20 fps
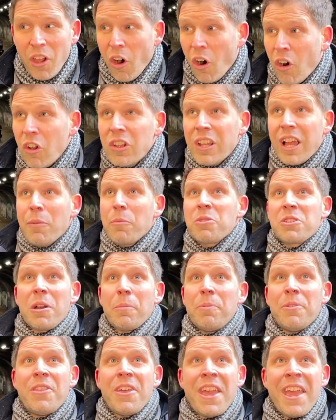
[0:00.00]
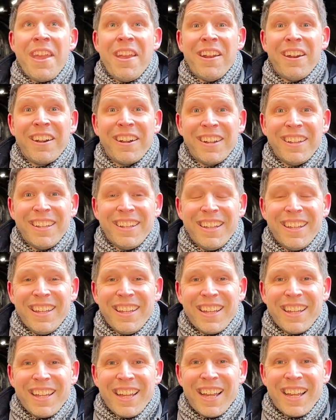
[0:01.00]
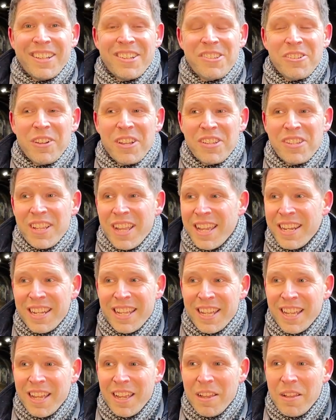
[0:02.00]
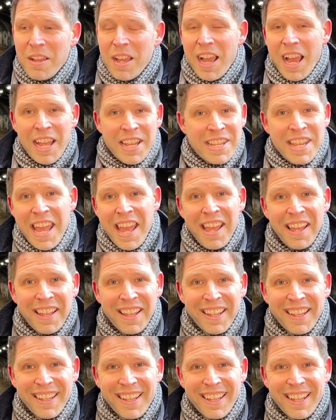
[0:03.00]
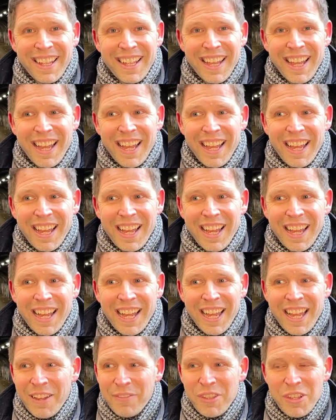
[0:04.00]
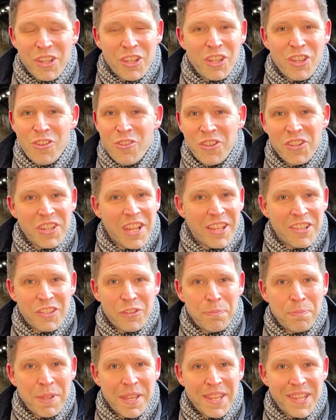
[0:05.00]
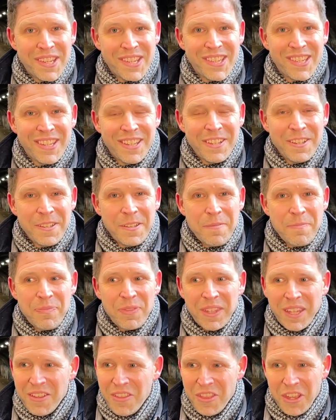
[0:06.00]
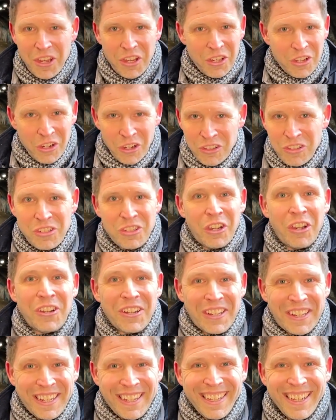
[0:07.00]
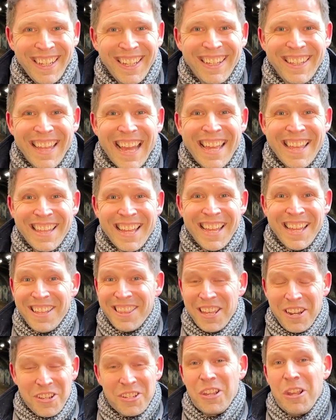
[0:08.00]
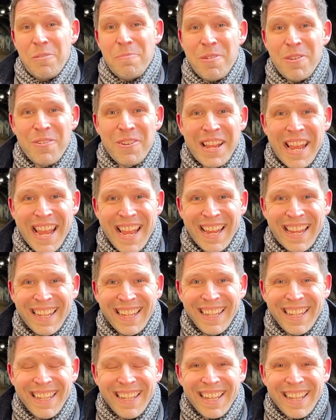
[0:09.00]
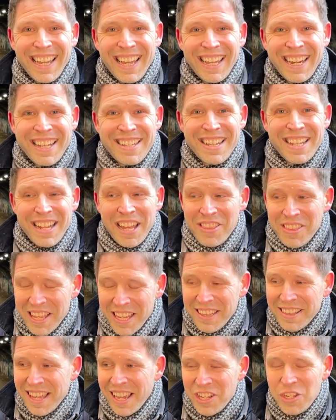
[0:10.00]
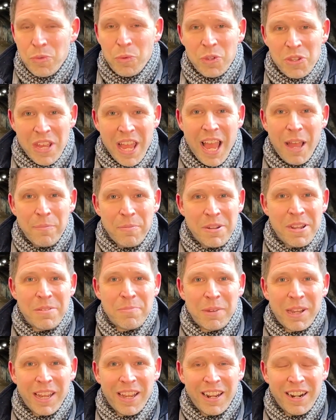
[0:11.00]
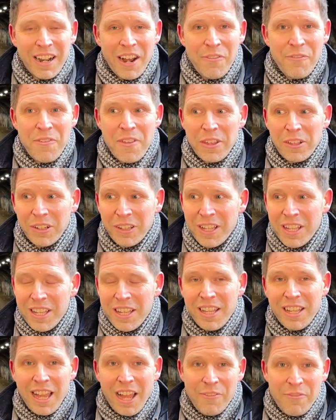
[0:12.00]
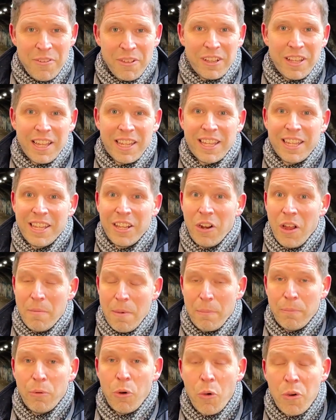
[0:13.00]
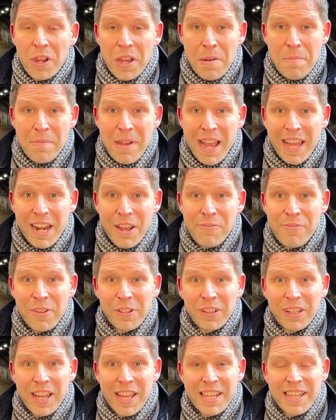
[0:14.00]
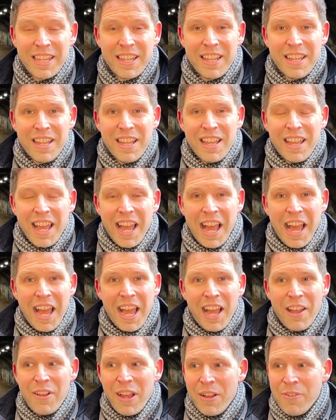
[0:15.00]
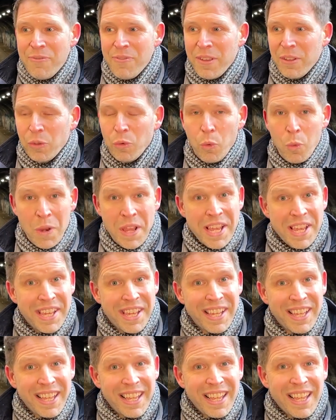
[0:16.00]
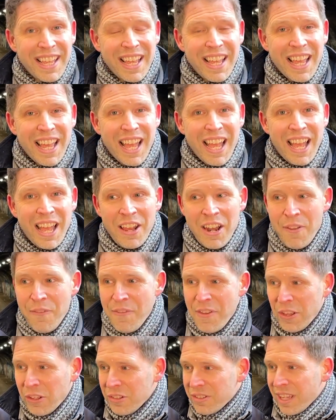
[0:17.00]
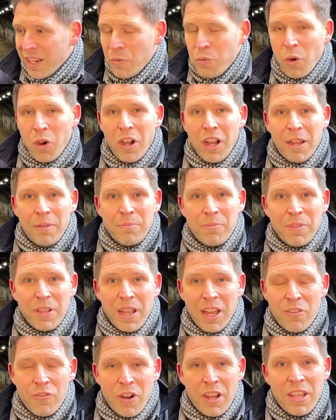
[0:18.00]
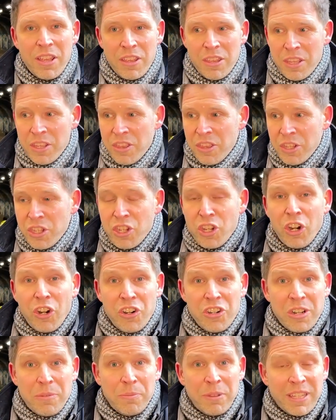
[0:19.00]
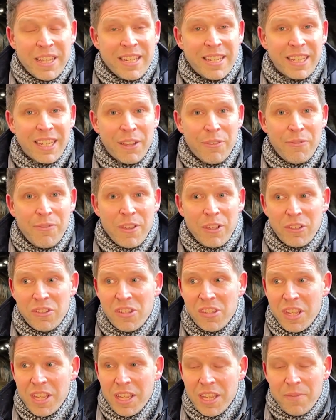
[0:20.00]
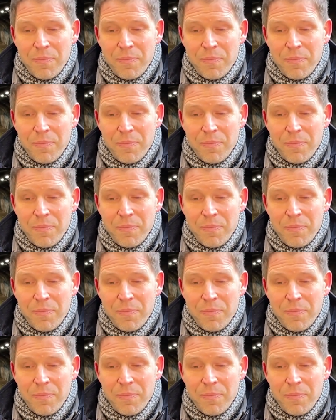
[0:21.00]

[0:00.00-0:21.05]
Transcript: all that was up in the air. And so I said, and yet I have this huge sense of peace that God's got it, that it's going to be okay. And I said, I think that's what's happened in my heart. I feel like, you know, I'm a broken man. I feel like I feel weak. And it feels like what I'm, the church I'm leading, it feels